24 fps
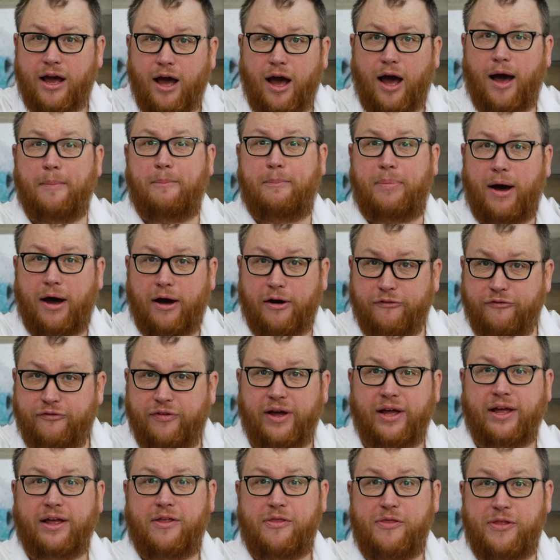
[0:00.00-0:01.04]
above
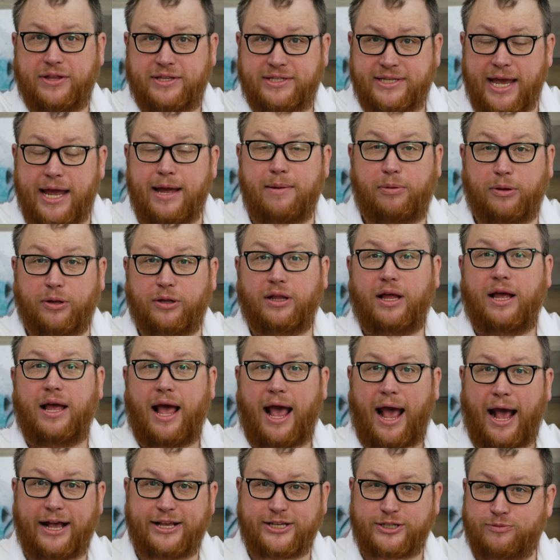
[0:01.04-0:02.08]
the table
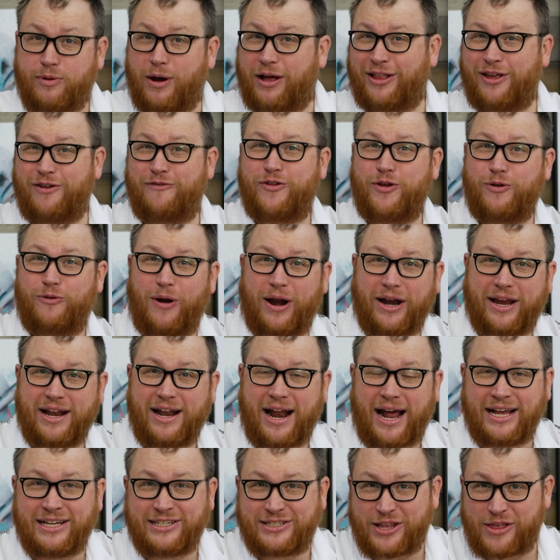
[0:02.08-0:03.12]
as well, if you
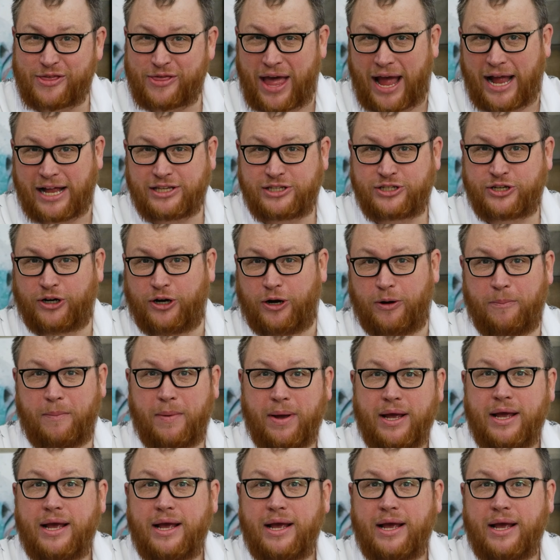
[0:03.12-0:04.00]
recognize that term.